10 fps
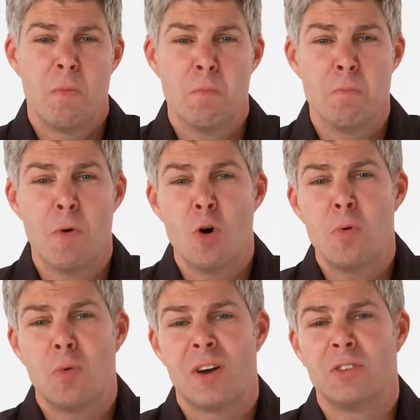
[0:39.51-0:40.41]

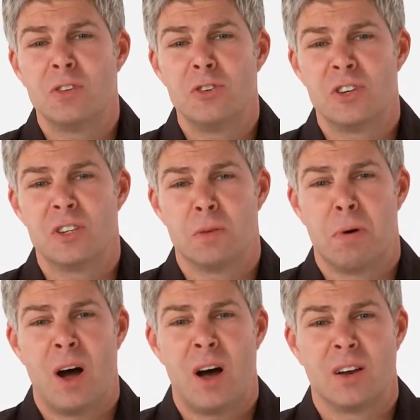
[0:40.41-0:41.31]
Mobile revolution is
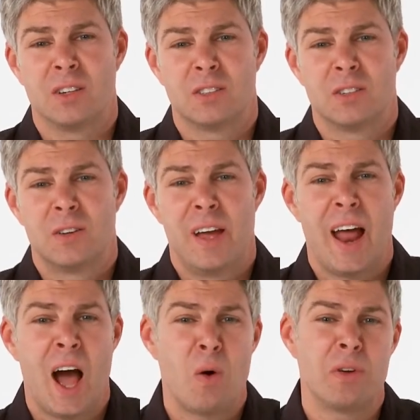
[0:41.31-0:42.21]
upon us,
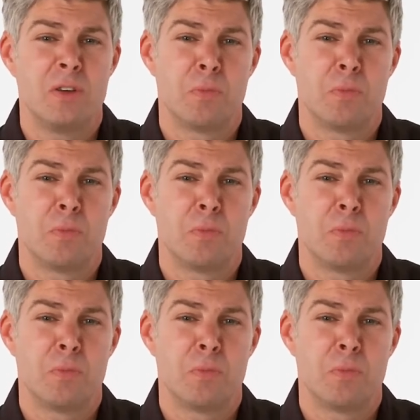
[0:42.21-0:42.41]
and how will you